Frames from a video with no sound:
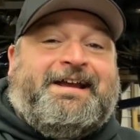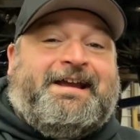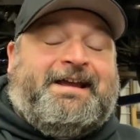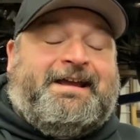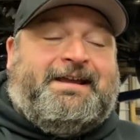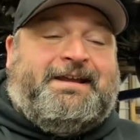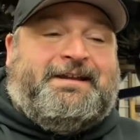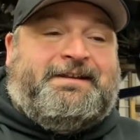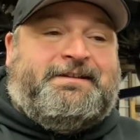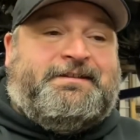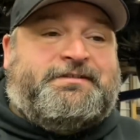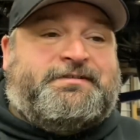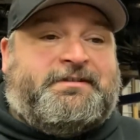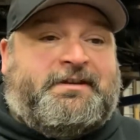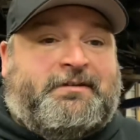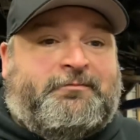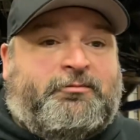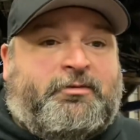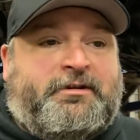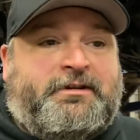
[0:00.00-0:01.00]
And he
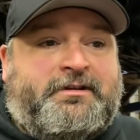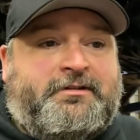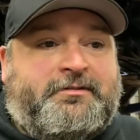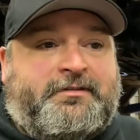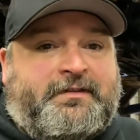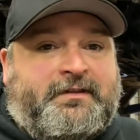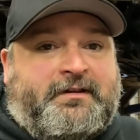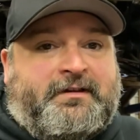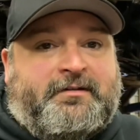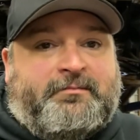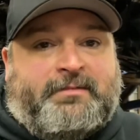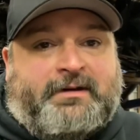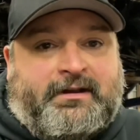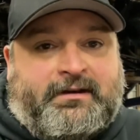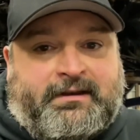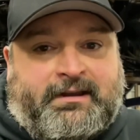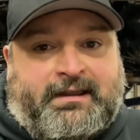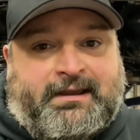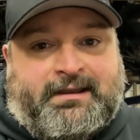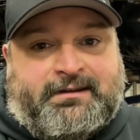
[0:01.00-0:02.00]
said, what do you think about
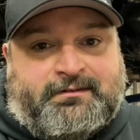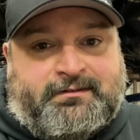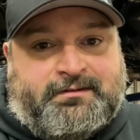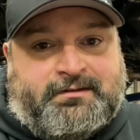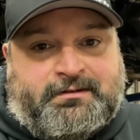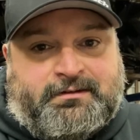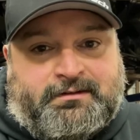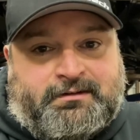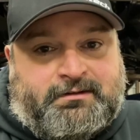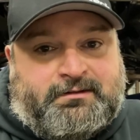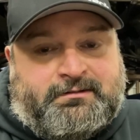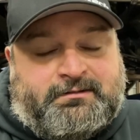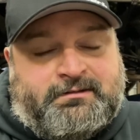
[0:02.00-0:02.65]
a Godzilla?